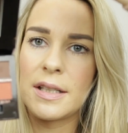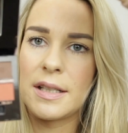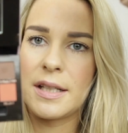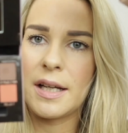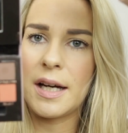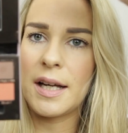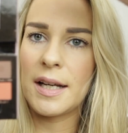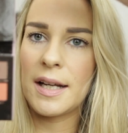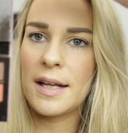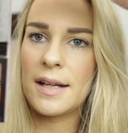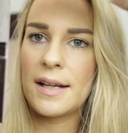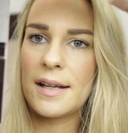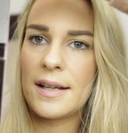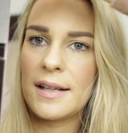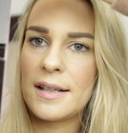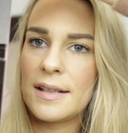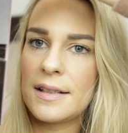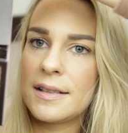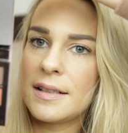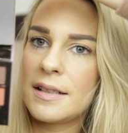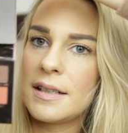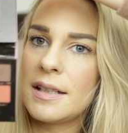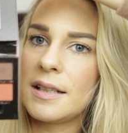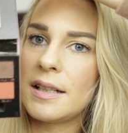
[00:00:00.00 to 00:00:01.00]

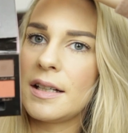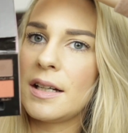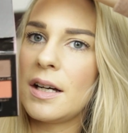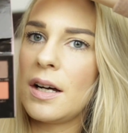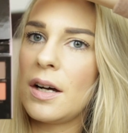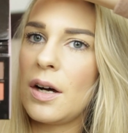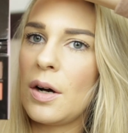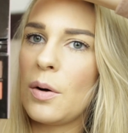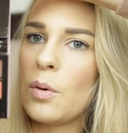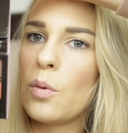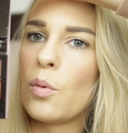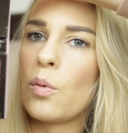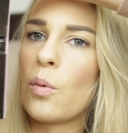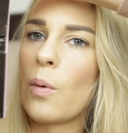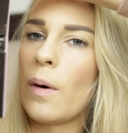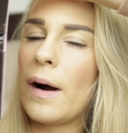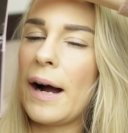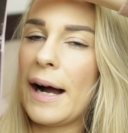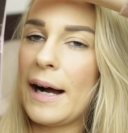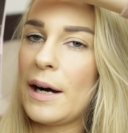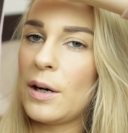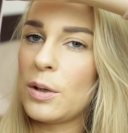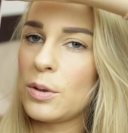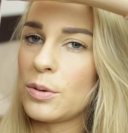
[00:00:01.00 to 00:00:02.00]
ta-da!
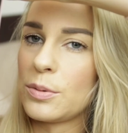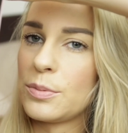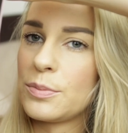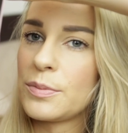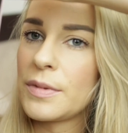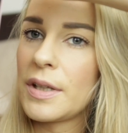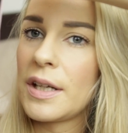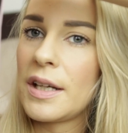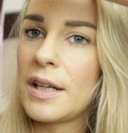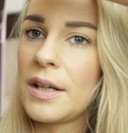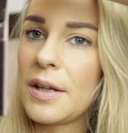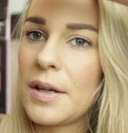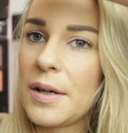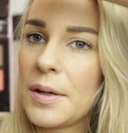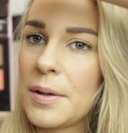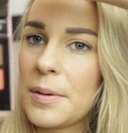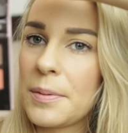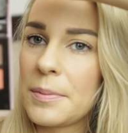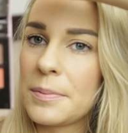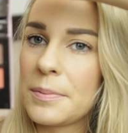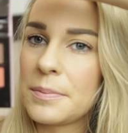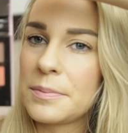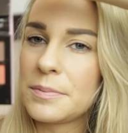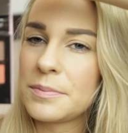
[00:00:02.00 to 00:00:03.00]
Wow.
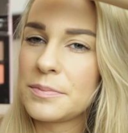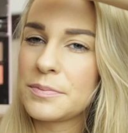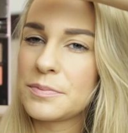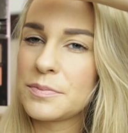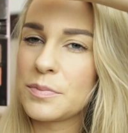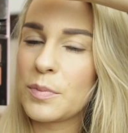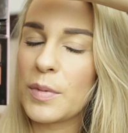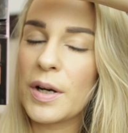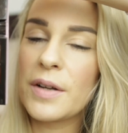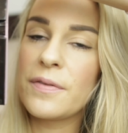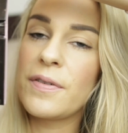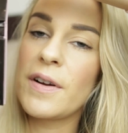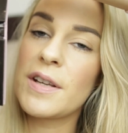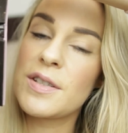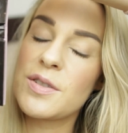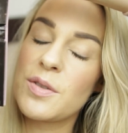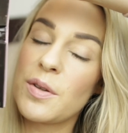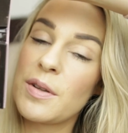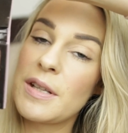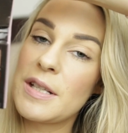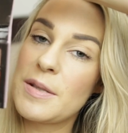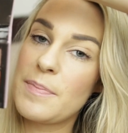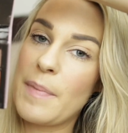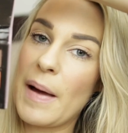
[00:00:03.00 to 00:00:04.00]
When I first
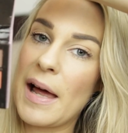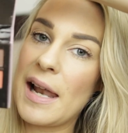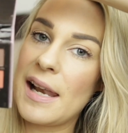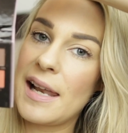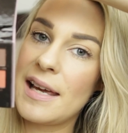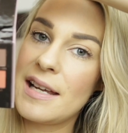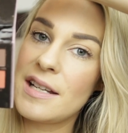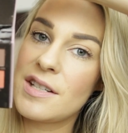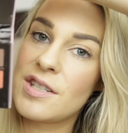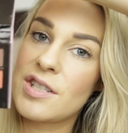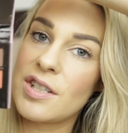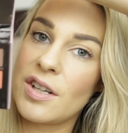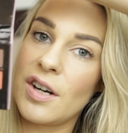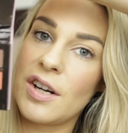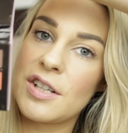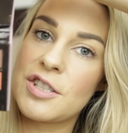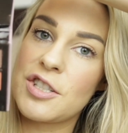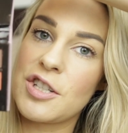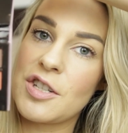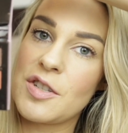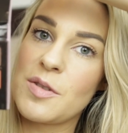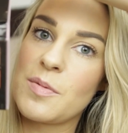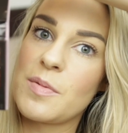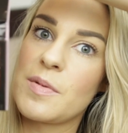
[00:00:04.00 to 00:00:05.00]
saw this palette, I
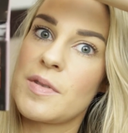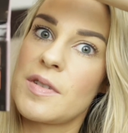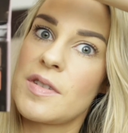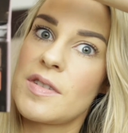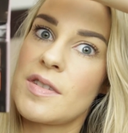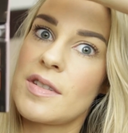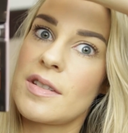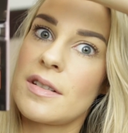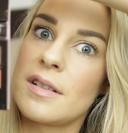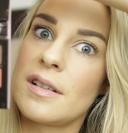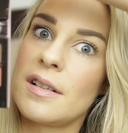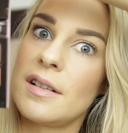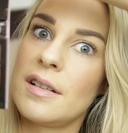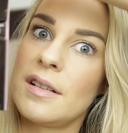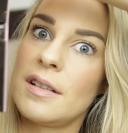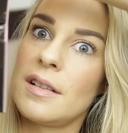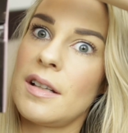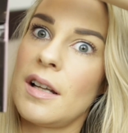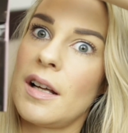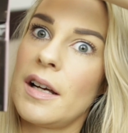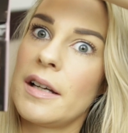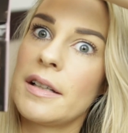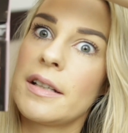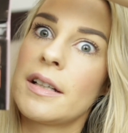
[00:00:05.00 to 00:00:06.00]
just was
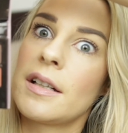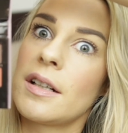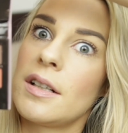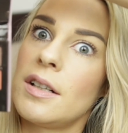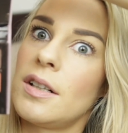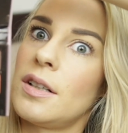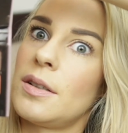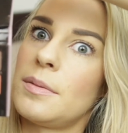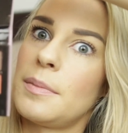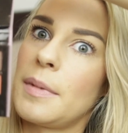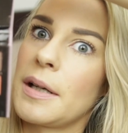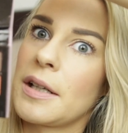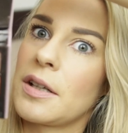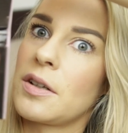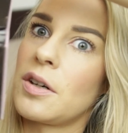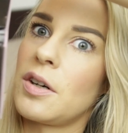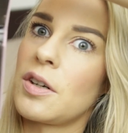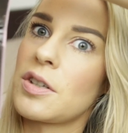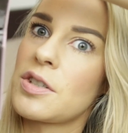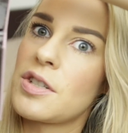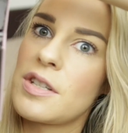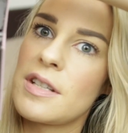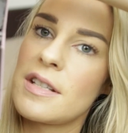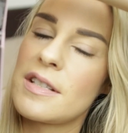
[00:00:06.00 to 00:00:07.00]
like, oh my
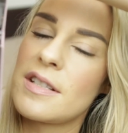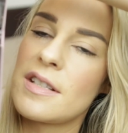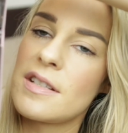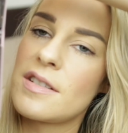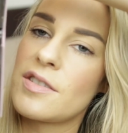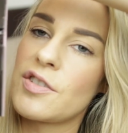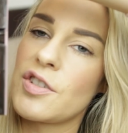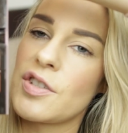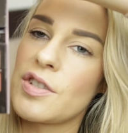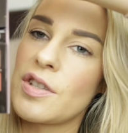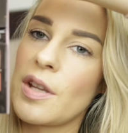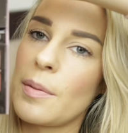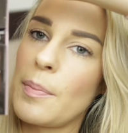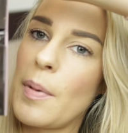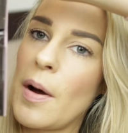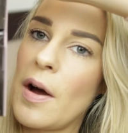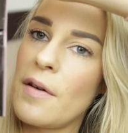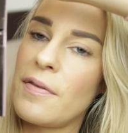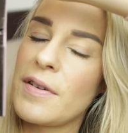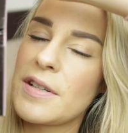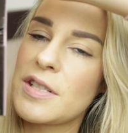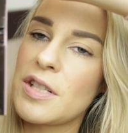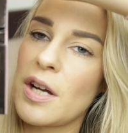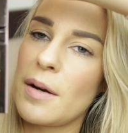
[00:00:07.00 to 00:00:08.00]
gosh, this is just the
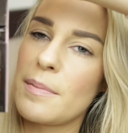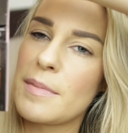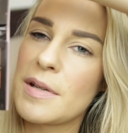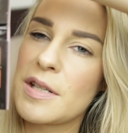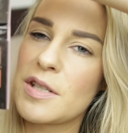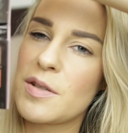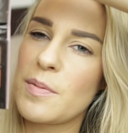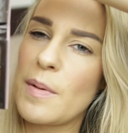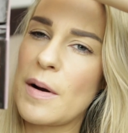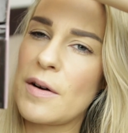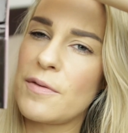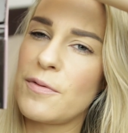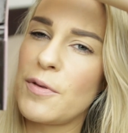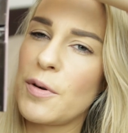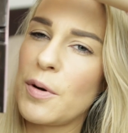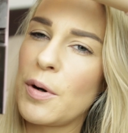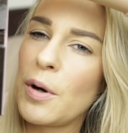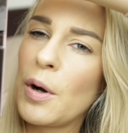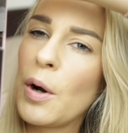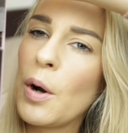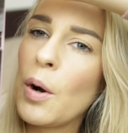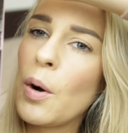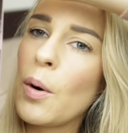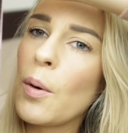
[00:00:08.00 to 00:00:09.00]
perfect timing as well
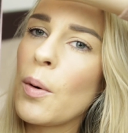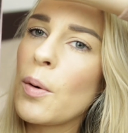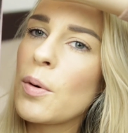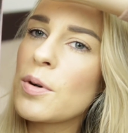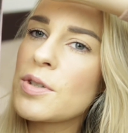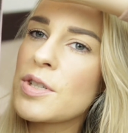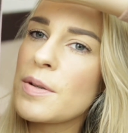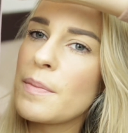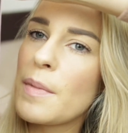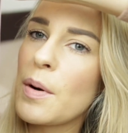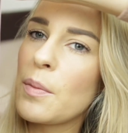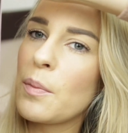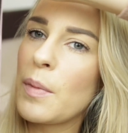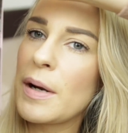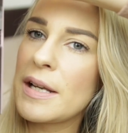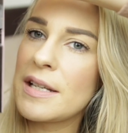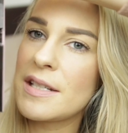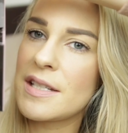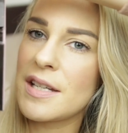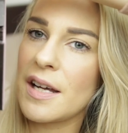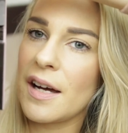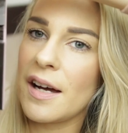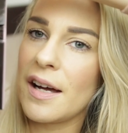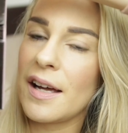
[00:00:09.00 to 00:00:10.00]
for autumn and
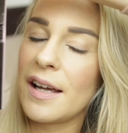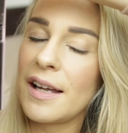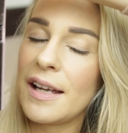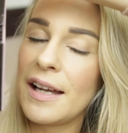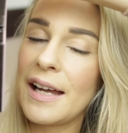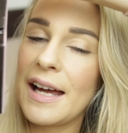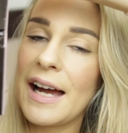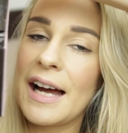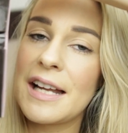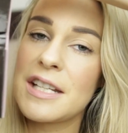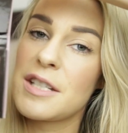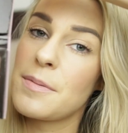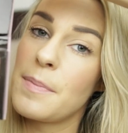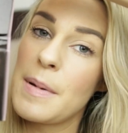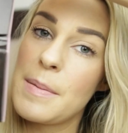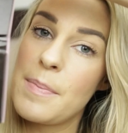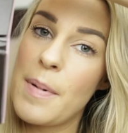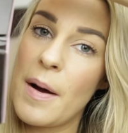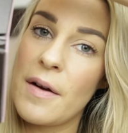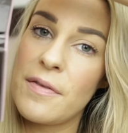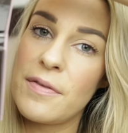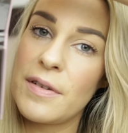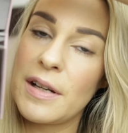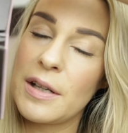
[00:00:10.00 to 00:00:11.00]
winter. And to be
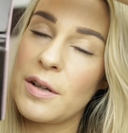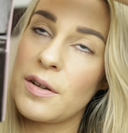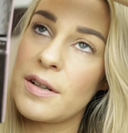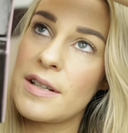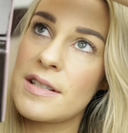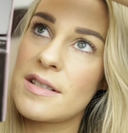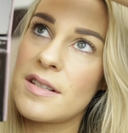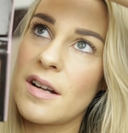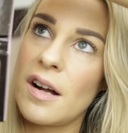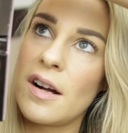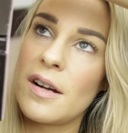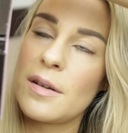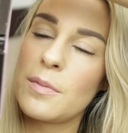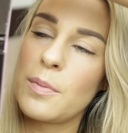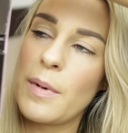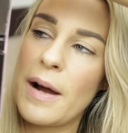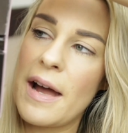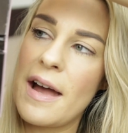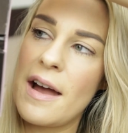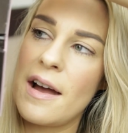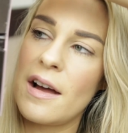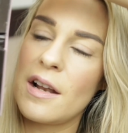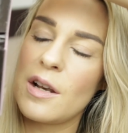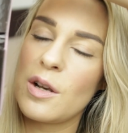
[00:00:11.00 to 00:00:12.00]
perfectly honest, I
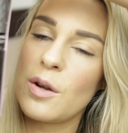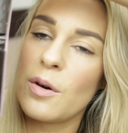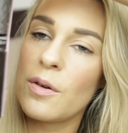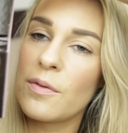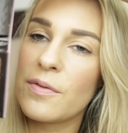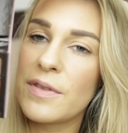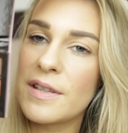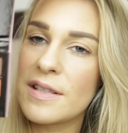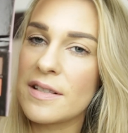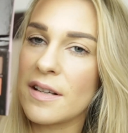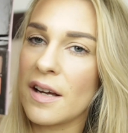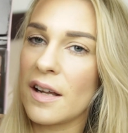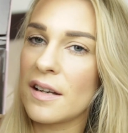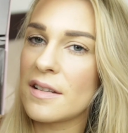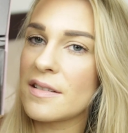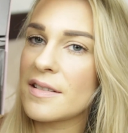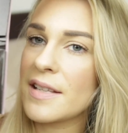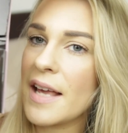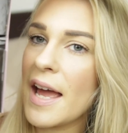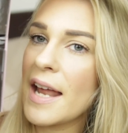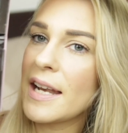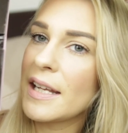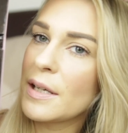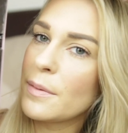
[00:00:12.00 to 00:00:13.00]
wear a lot of these
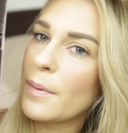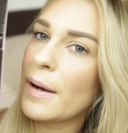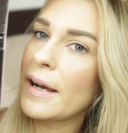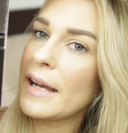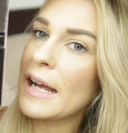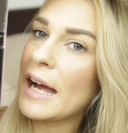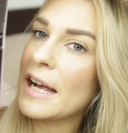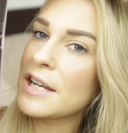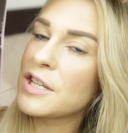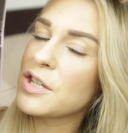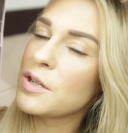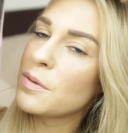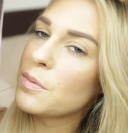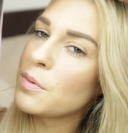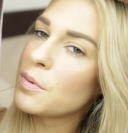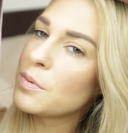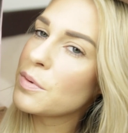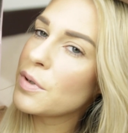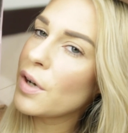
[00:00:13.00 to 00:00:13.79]
colours anyway, as you all